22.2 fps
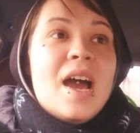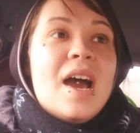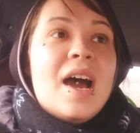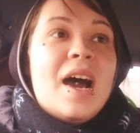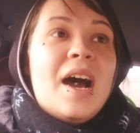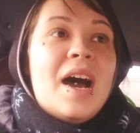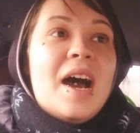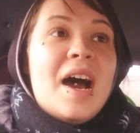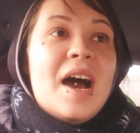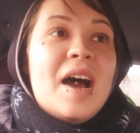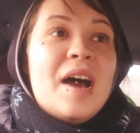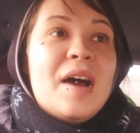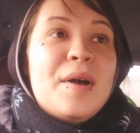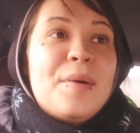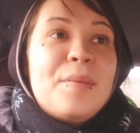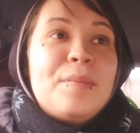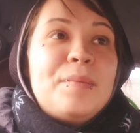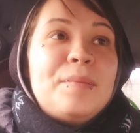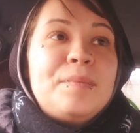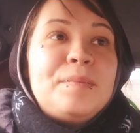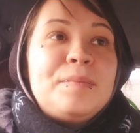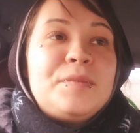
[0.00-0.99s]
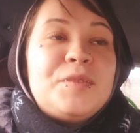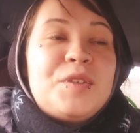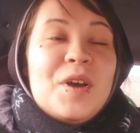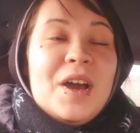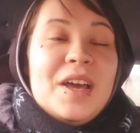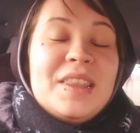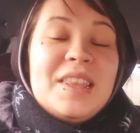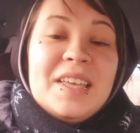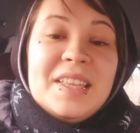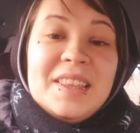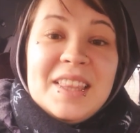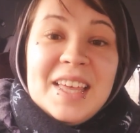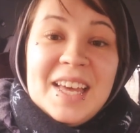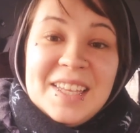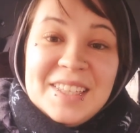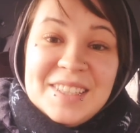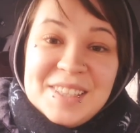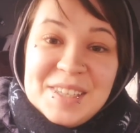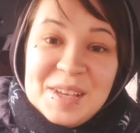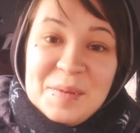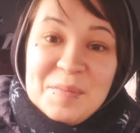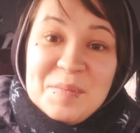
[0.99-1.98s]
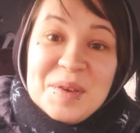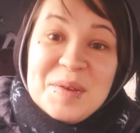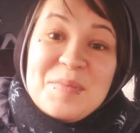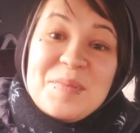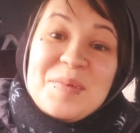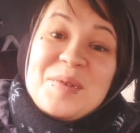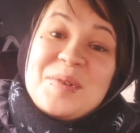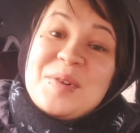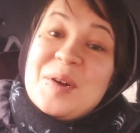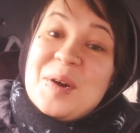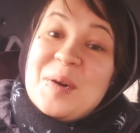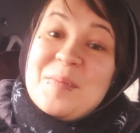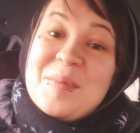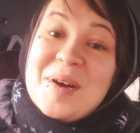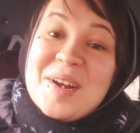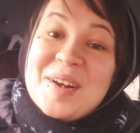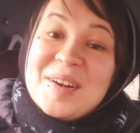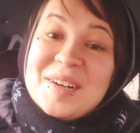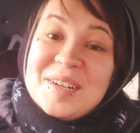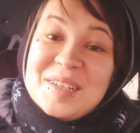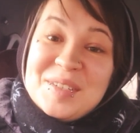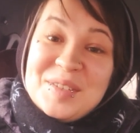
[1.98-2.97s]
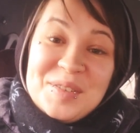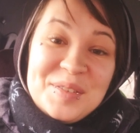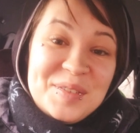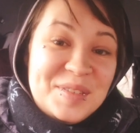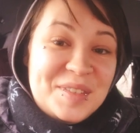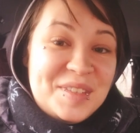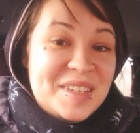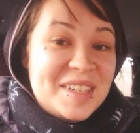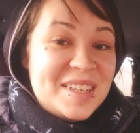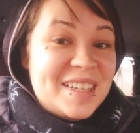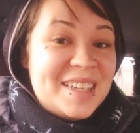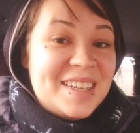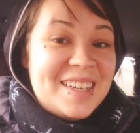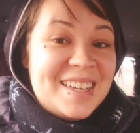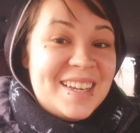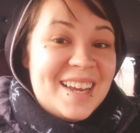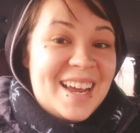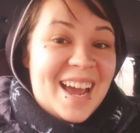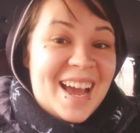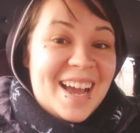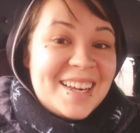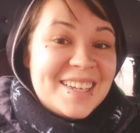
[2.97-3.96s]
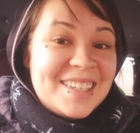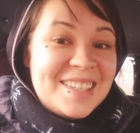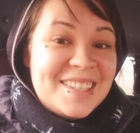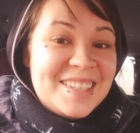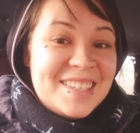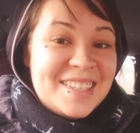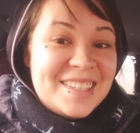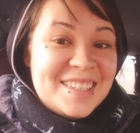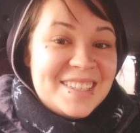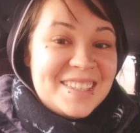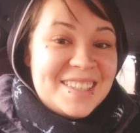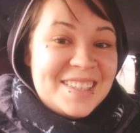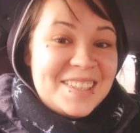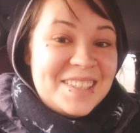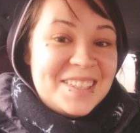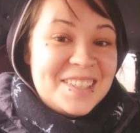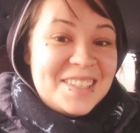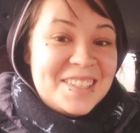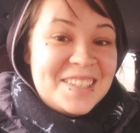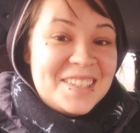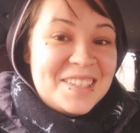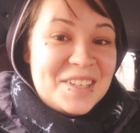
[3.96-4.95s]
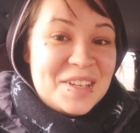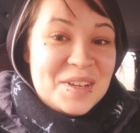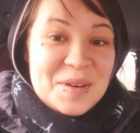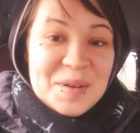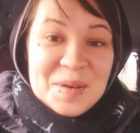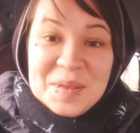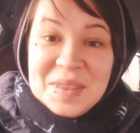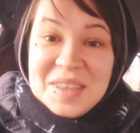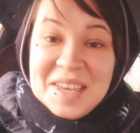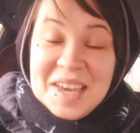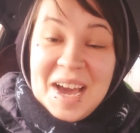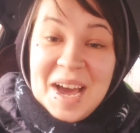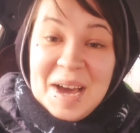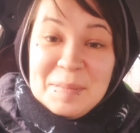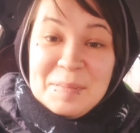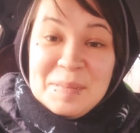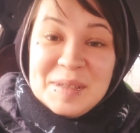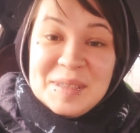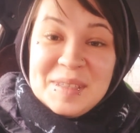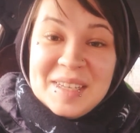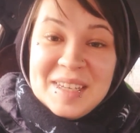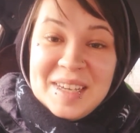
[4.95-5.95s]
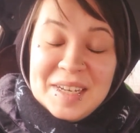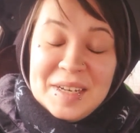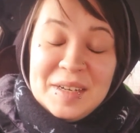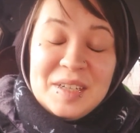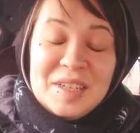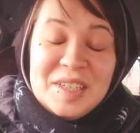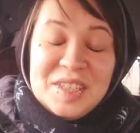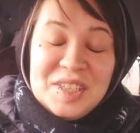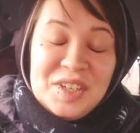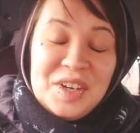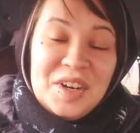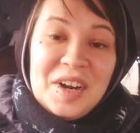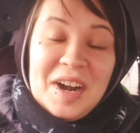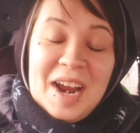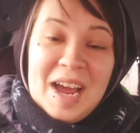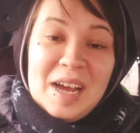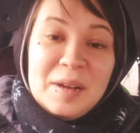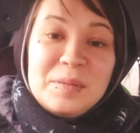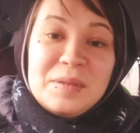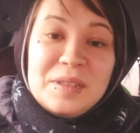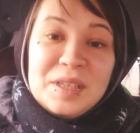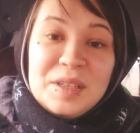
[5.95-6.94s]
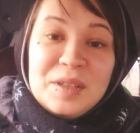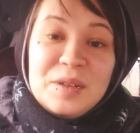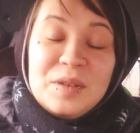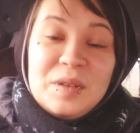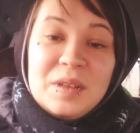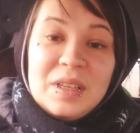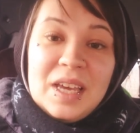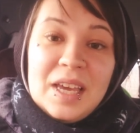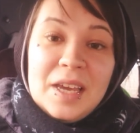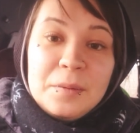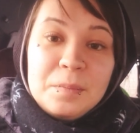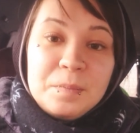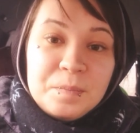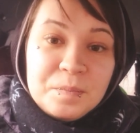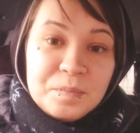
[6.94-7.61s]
Do I think that some people know better and choose to act, the opposite? Sure, absolutely.